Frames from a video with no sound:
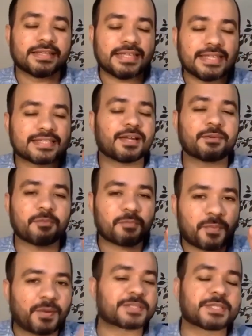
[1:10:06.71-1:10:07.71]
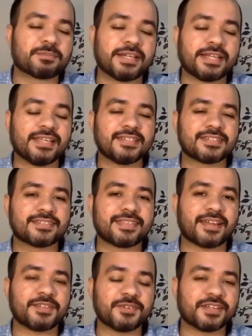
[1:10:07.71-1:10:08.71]
These are possibilities
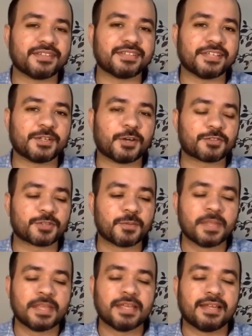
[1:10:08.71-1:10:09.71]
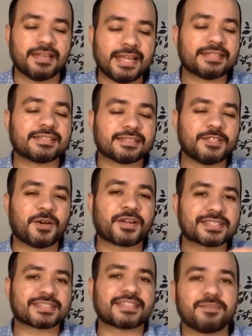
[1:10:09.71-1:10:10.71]
that you can think of. So let your
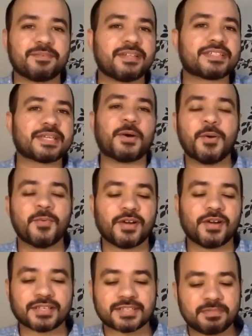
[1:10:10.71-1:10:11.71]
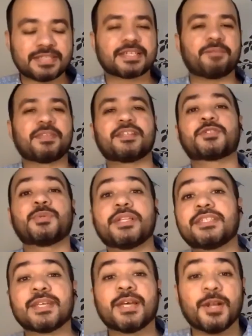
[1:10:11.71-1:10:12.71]
assignments and homeworks be something
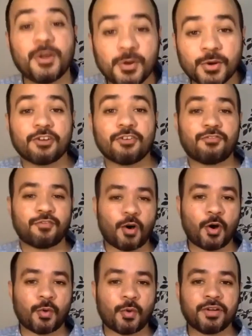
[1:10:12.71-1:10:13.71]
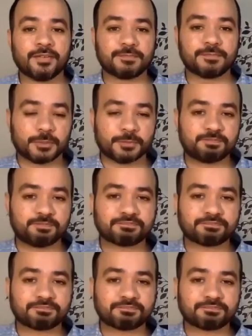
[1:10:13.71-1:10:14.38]
students look forward to.